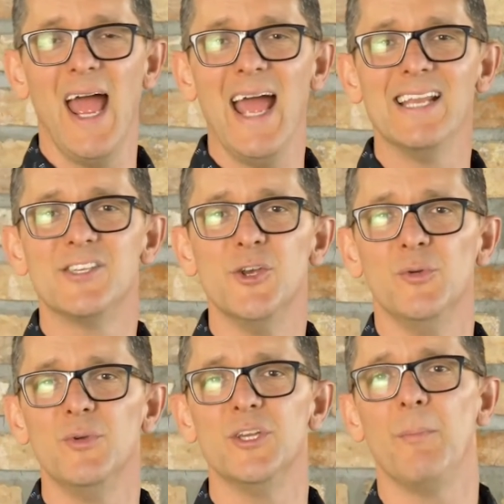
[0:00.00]
and
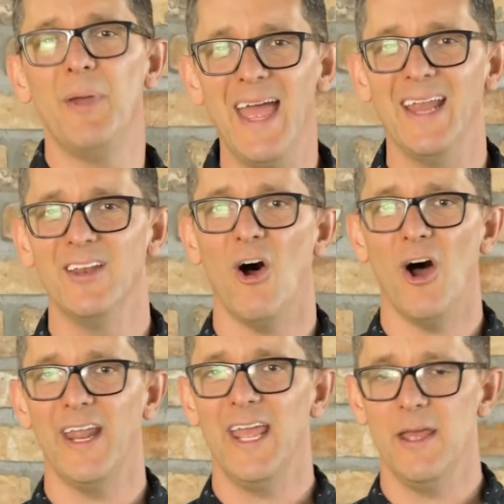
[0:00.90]
to depend
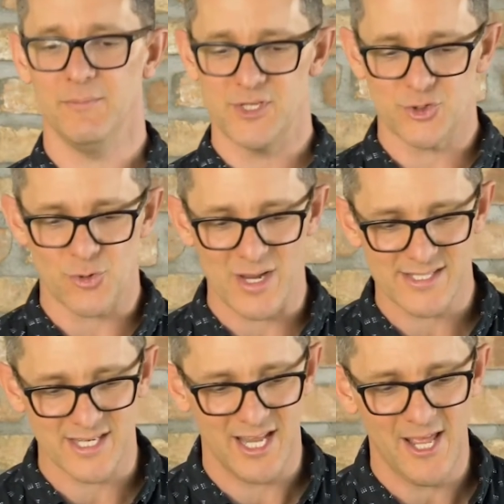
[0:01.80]
on him, to
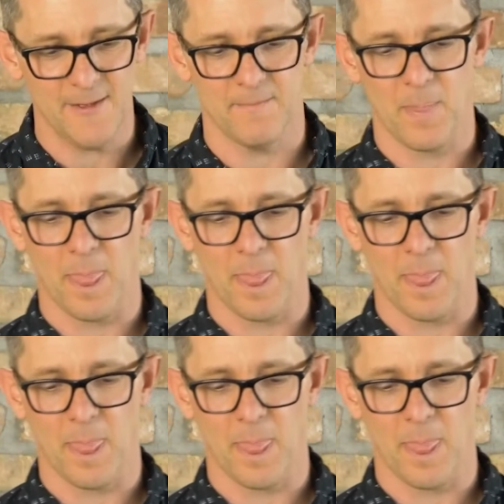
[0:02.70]
trust in him.